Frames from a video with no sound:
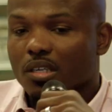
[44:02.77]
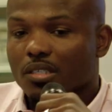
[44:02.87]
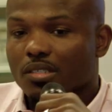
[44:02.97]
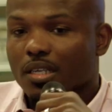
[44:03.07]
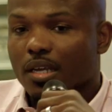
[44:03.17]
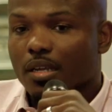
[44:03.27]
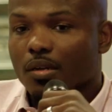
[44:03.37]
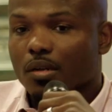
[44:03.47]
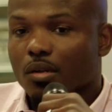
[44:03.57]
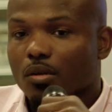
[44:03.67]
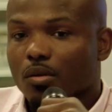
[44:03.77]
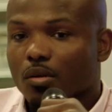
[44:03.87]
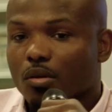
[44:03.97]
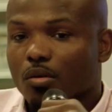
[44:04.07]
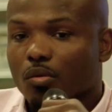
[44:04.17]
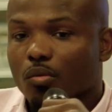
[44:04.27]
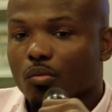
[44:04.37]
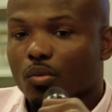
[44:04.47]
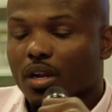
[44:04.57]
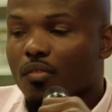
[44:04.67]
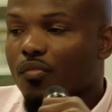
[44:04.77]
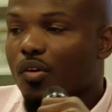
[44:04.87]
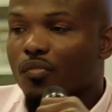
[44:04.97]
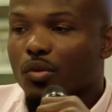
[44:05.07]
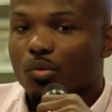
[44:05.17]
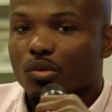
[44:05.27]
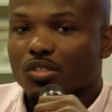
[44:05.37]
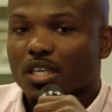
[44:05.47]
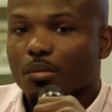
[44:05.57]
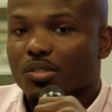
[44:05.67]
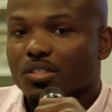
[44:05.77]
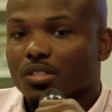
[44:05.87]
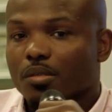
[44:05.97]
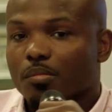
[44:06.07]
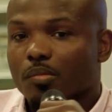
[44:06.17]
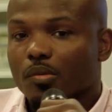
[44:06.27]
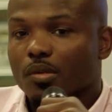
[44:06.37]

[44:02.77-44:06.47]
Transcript: is that when I fought for the world championship,